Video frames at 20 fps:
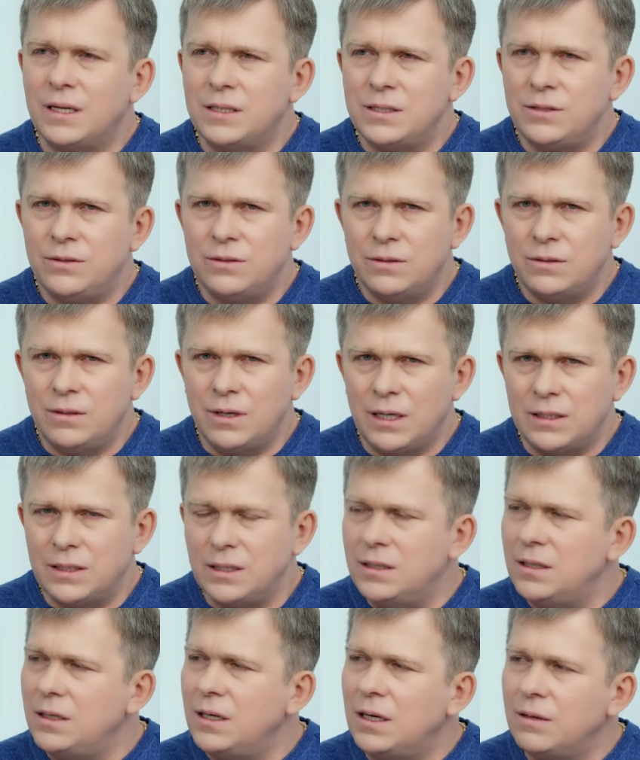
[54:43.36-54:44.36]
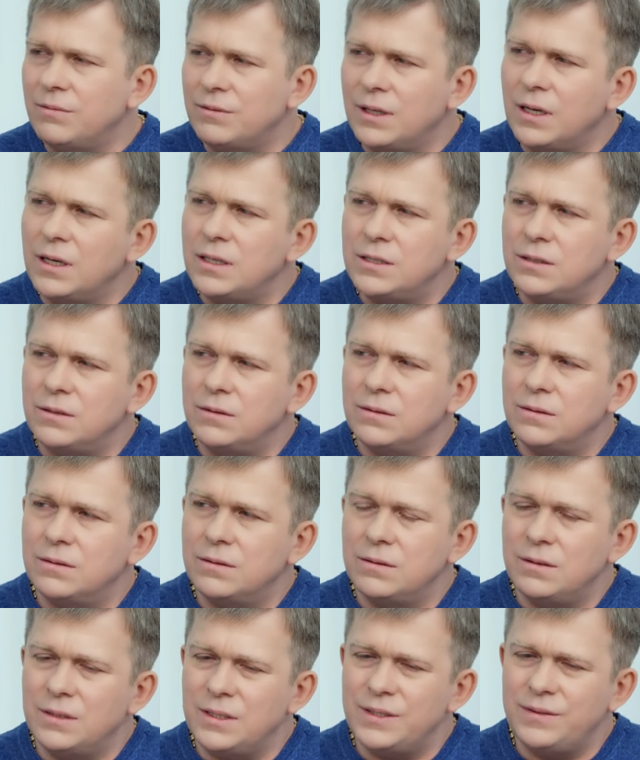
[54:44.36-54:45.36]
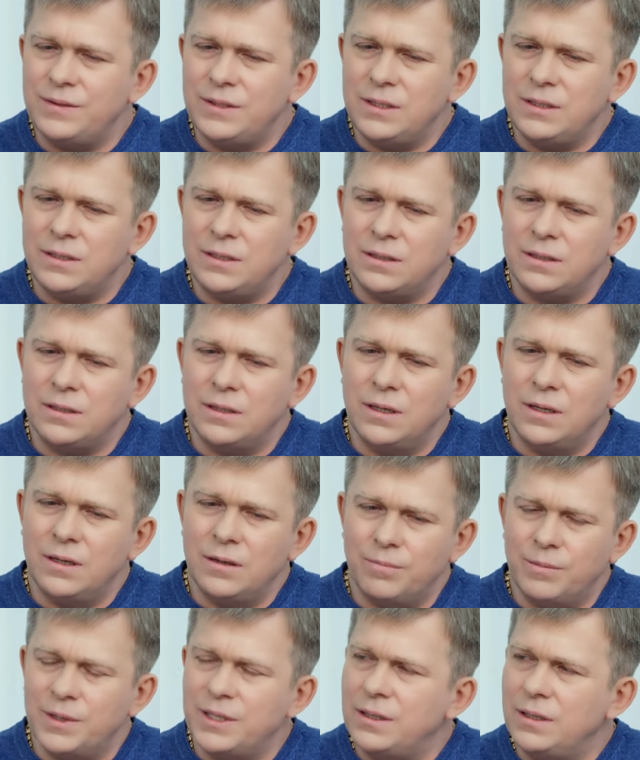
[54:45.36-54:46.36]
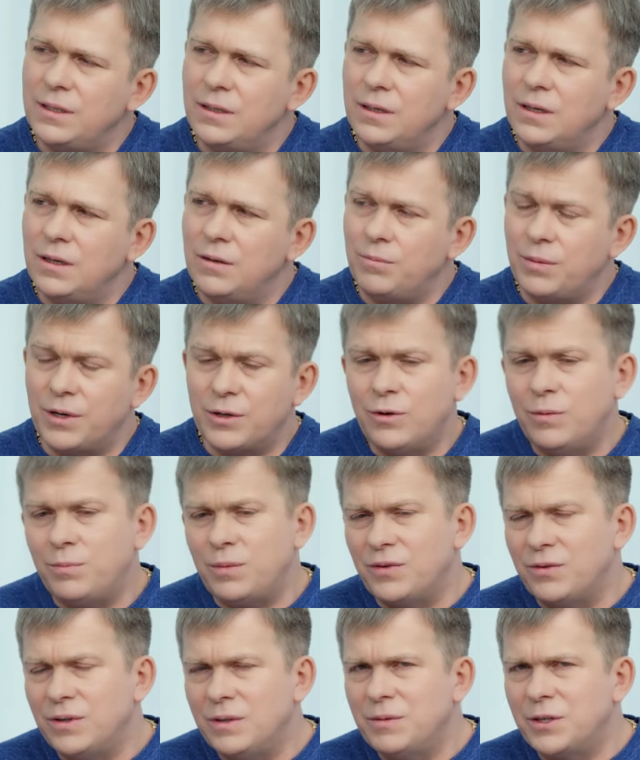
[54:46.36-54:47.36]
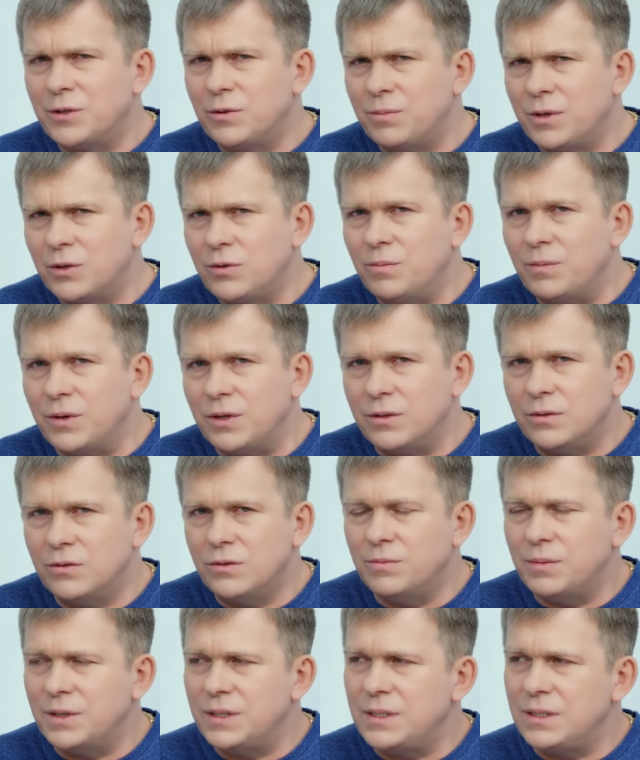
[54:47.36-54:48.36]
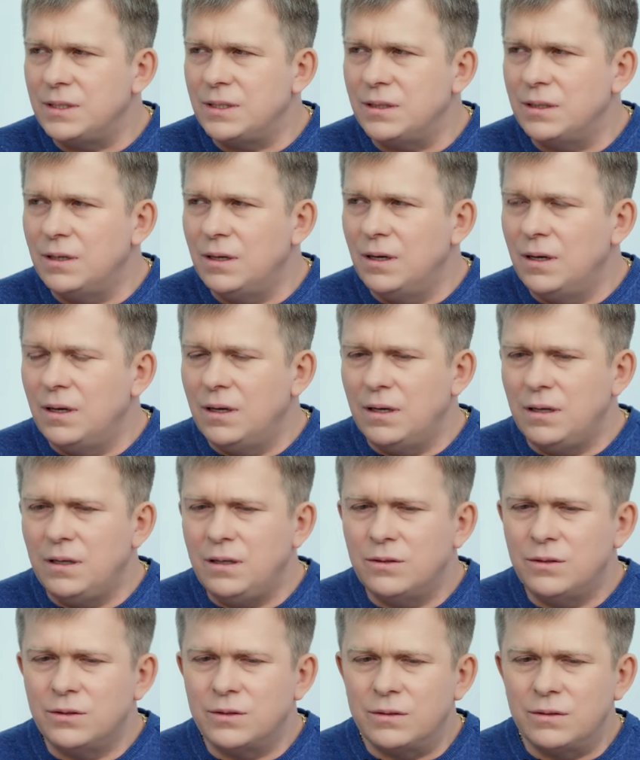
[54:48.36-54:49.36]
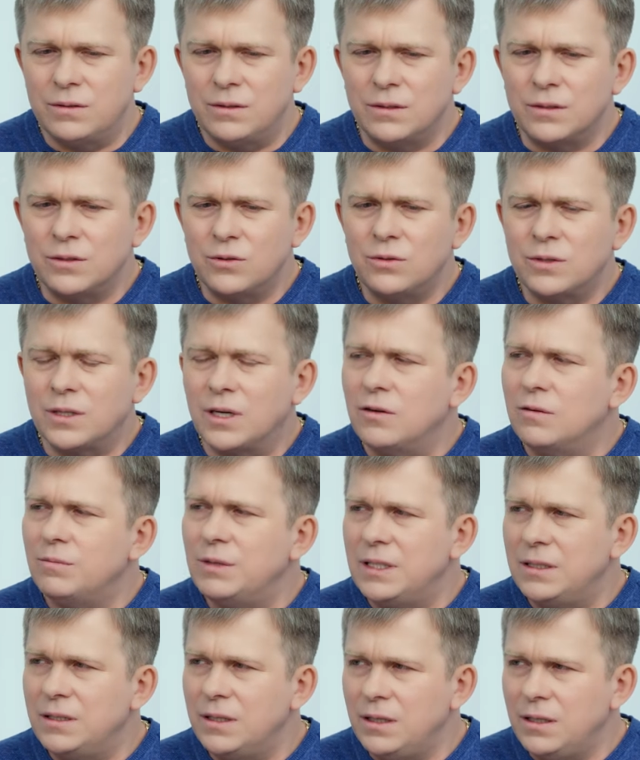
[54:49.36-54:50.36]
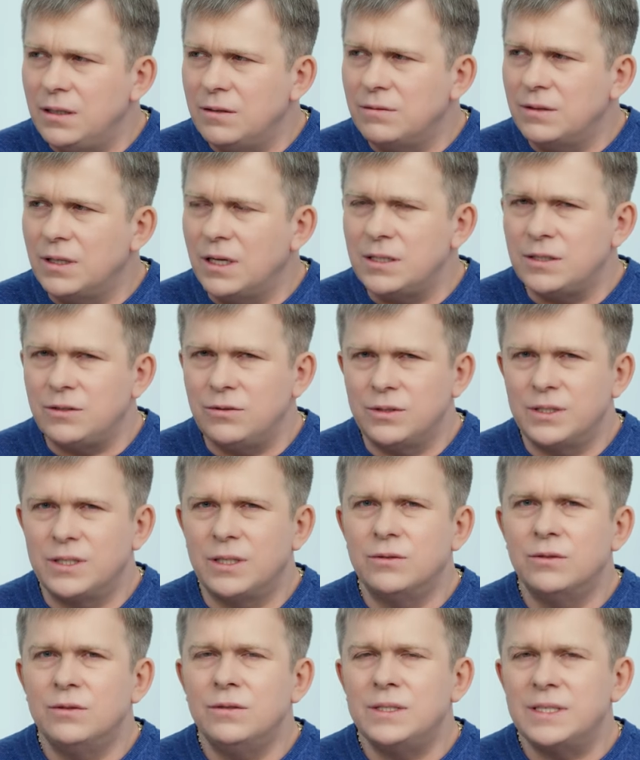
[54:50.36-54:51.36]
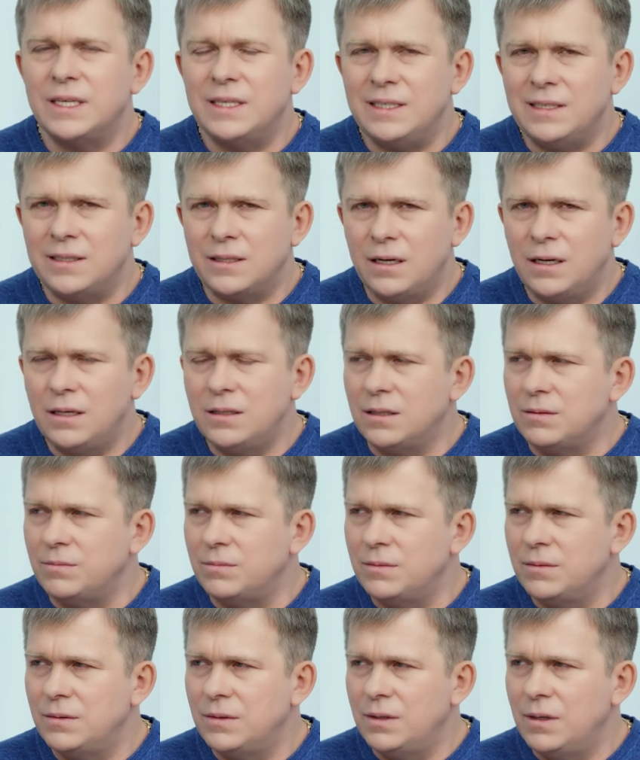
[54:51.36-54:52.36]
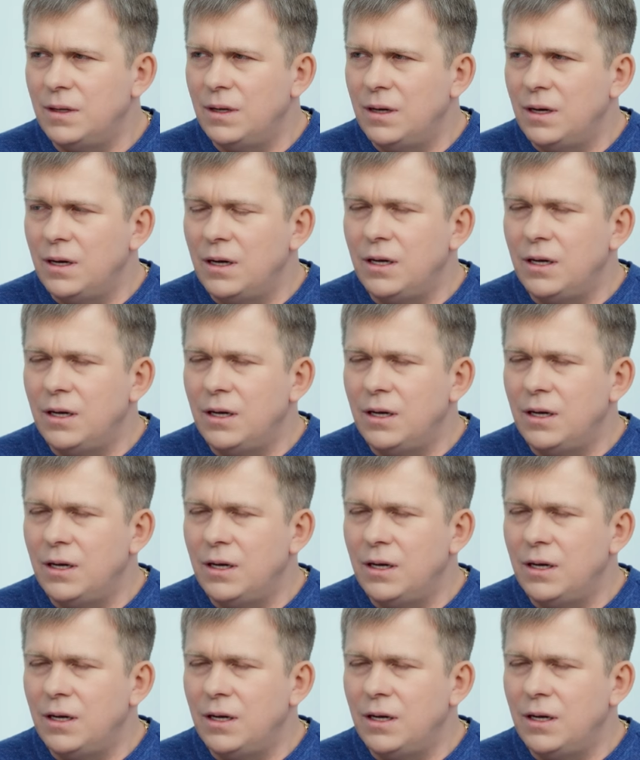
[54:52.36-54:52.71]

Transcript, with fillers: while we endow someone with power, pardon me, sometimes by our choice, sometimes by foolishness, and the one whom we endowed with power becomes a tyrant.